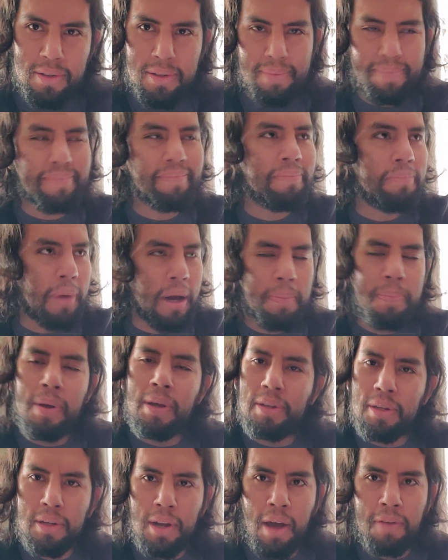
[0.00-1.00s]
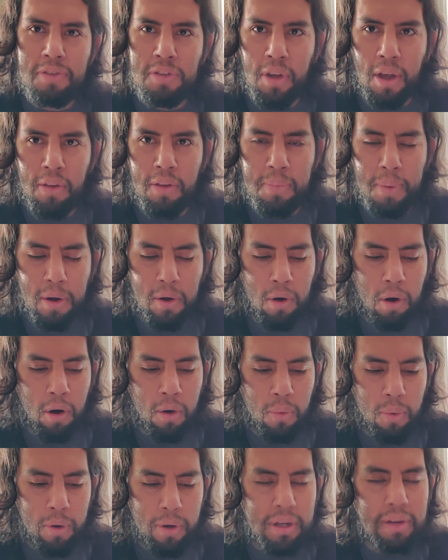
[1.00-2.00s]
in my opinion, have slightly better
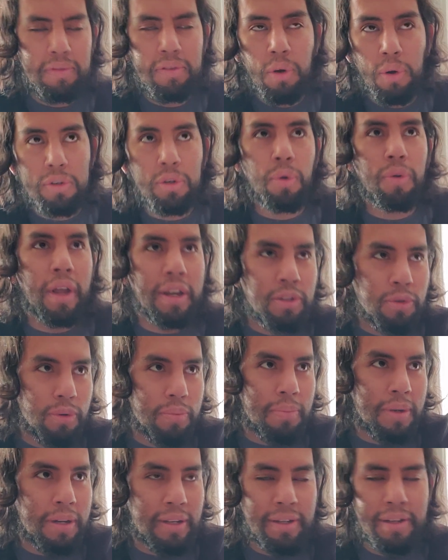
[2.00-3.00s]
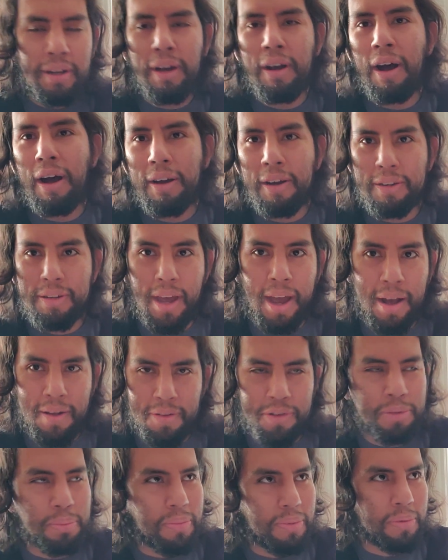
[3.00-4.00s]
artwork, even though I don't like to admit it, because I have
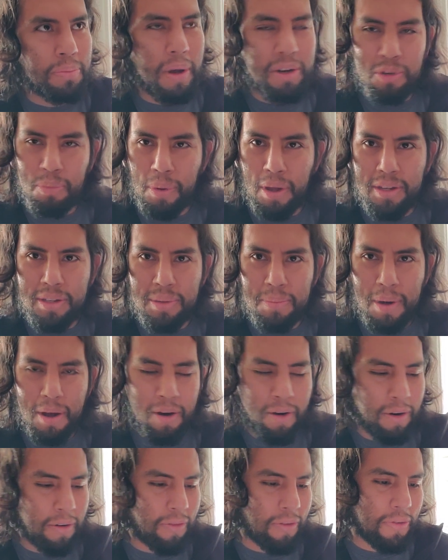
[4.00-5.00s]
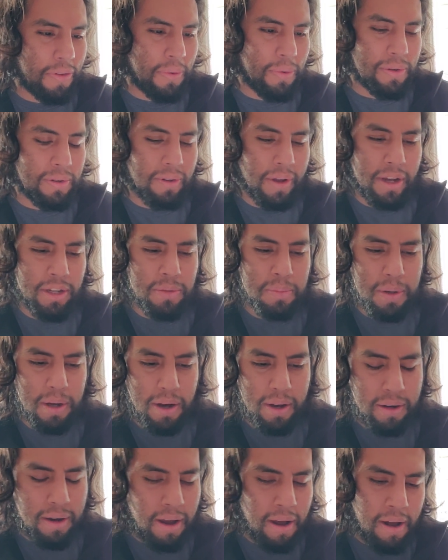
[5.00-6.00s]
a special place in my heart for the original
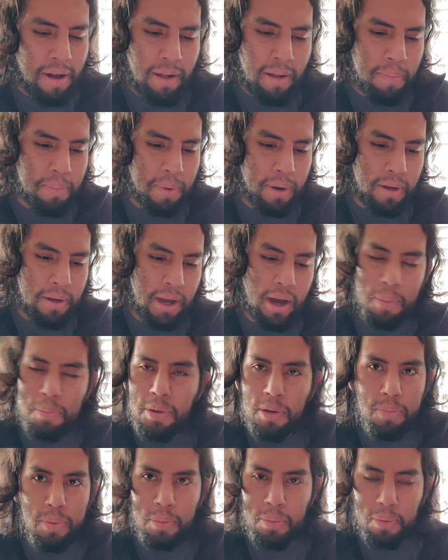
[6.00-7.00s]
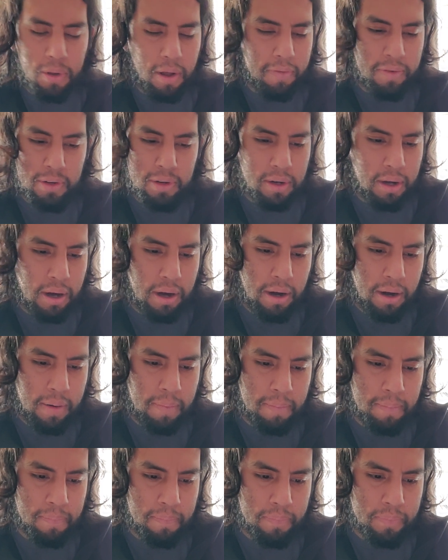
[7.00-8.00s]
Espeon. But yeah, pe people love it.
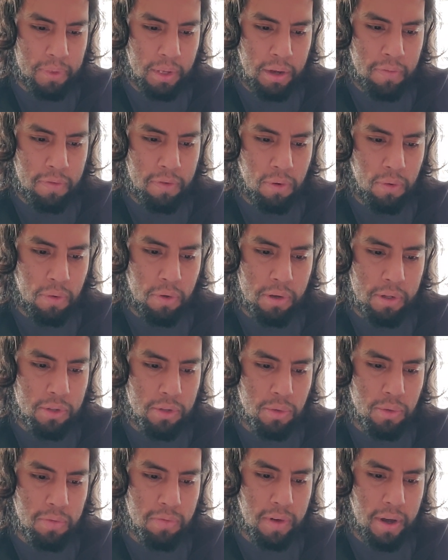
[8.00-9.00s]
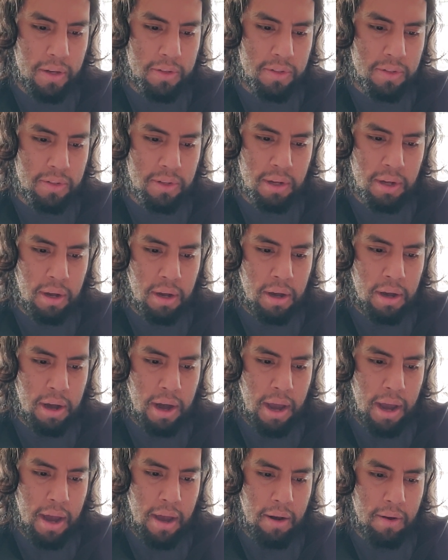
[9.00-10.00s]
Um, if you're looking to invest,
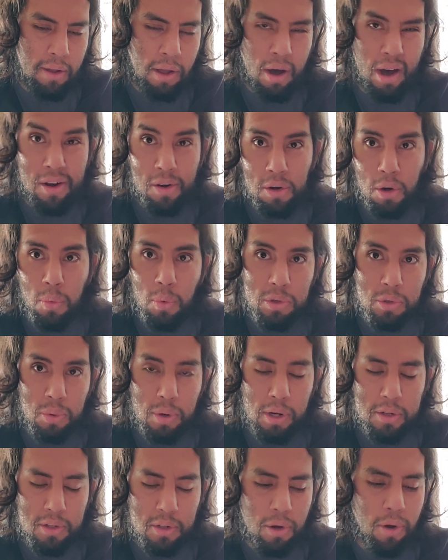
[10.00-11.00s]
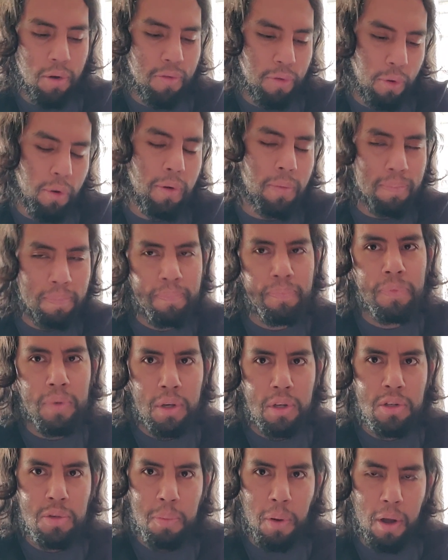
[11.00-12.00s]
and I don't know which one I should go for,
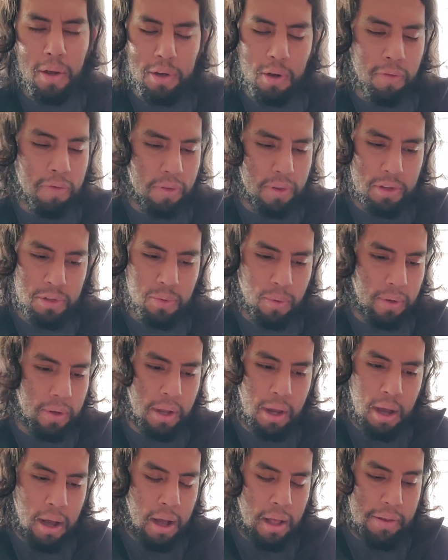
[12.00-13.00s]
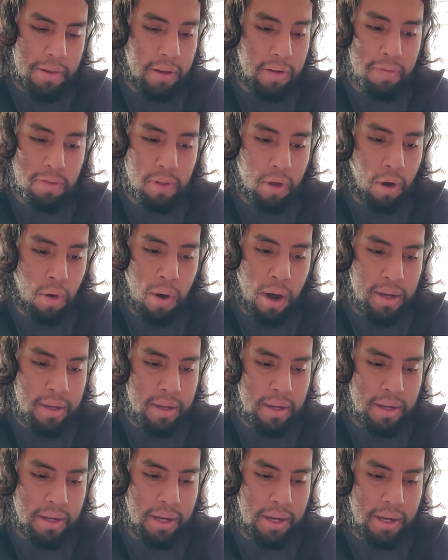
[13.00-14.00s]
I should probably go for this one. Even though, I
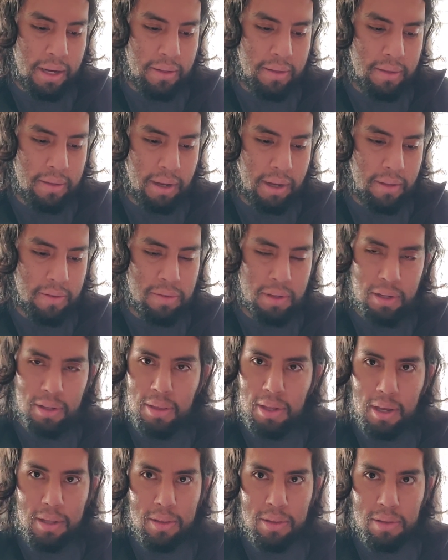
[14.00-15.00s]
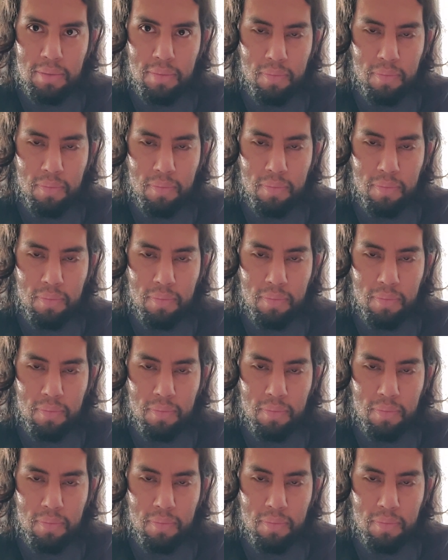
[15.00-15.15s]
again, I, I think that,